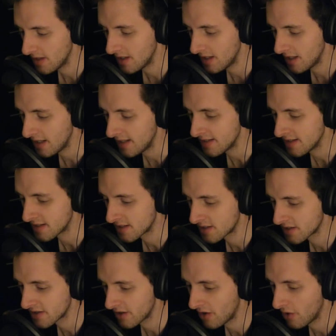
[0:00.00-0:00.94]
it is
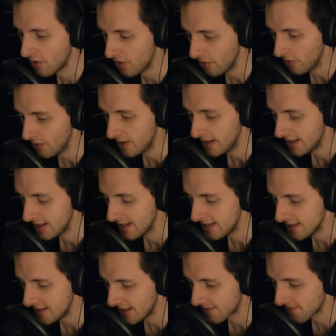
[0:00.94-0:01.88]
so
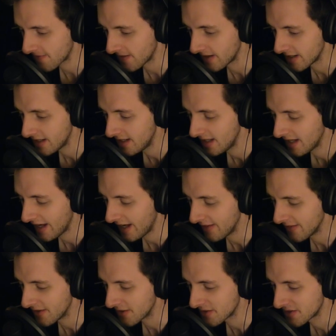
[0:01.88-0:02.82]
different
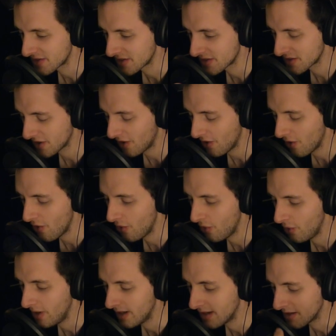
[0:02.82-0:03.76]
and looks
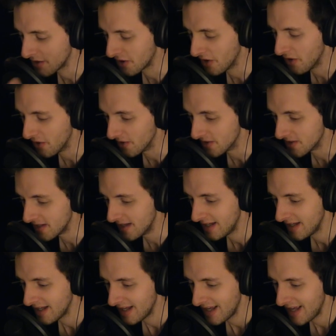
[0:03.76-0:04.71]
so good.
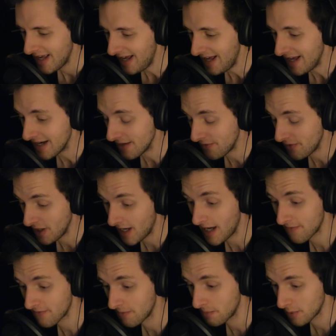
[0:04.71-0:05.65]
And if you
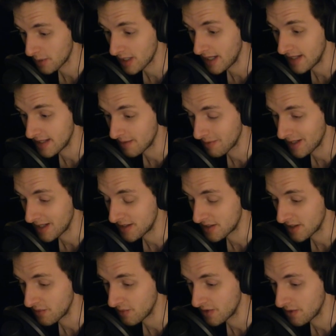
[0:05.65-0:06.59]
haven't played the
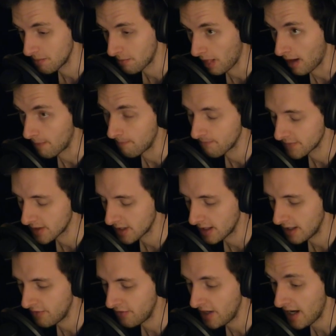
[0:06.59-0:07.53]
PlayStation
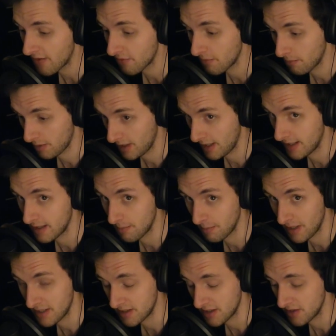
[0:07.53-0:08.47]

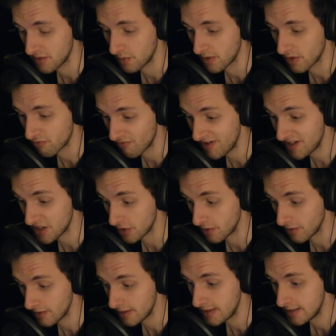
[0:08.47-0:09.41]
1
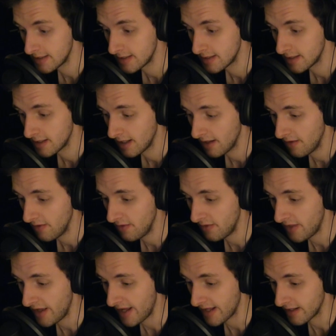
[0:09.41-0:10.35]
original,
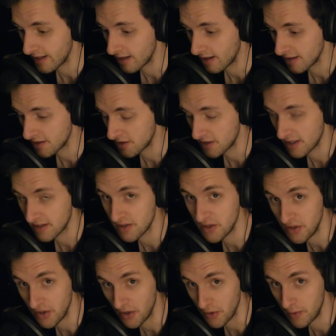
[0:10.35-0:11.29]
then I suggest
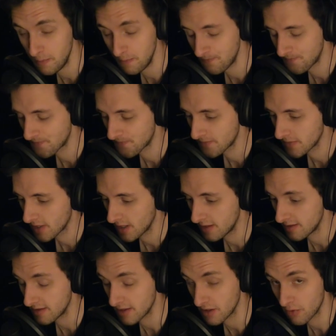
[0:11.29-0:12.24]
you do,
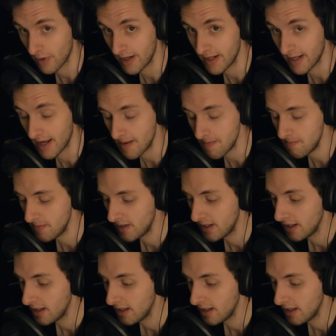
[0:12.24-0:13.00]
because it's a great game.